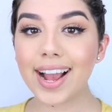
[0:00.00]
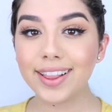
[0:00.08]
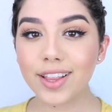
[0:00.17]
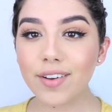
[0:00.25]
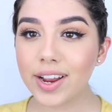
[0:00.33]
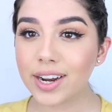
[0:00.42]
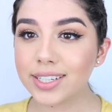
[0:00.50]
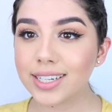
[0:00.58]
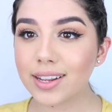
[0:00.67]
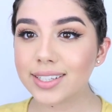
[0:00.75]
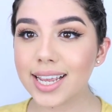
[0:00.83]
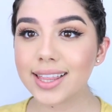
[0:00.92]
I love
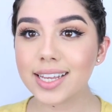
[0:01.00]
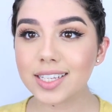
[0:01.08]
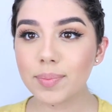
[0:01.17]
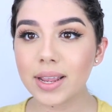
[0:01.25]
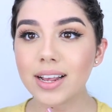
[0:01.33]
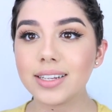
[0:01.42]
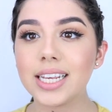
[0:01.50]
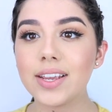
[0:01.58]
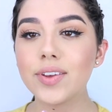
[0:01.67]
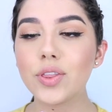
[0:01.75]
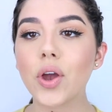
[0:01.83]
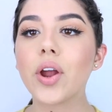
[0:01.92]
hairstyles like this because
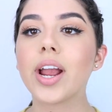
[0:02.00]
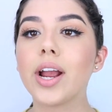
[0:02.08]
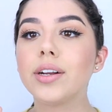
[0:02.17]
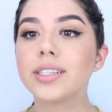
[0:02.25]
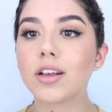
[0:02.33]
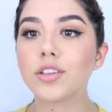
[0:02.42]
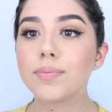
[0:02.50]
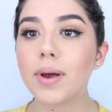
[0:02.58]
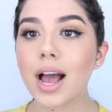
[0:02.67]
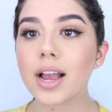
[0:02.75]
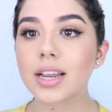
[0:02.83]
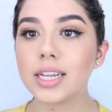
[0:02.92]
even though your hair is held
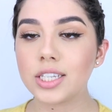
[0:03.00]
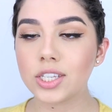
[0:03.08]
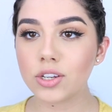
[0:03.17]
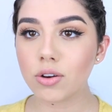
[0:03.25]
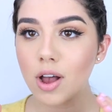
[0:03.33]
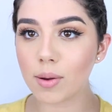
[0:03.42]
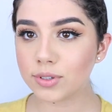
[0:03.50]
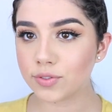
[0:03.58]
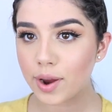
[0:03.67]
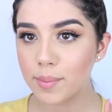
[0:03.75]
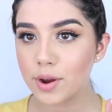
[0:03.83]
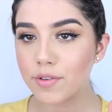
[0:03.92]
back, it still helps
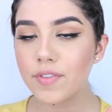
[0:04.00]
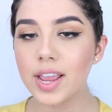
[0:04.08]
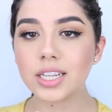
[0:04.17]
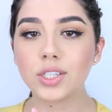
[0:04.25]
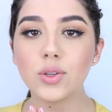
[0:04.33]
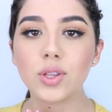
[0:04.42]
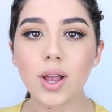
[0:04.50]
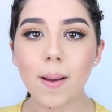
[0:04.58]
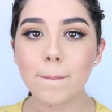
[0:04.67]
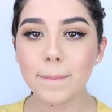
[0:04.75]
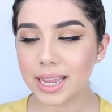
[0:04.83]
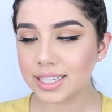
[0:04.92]
frame your face. You look
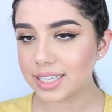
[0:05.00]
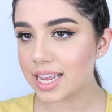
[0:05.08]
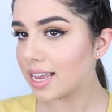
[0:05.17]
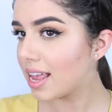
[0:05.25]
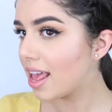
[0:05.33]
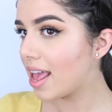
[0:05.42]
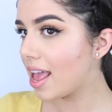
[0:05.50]
amazing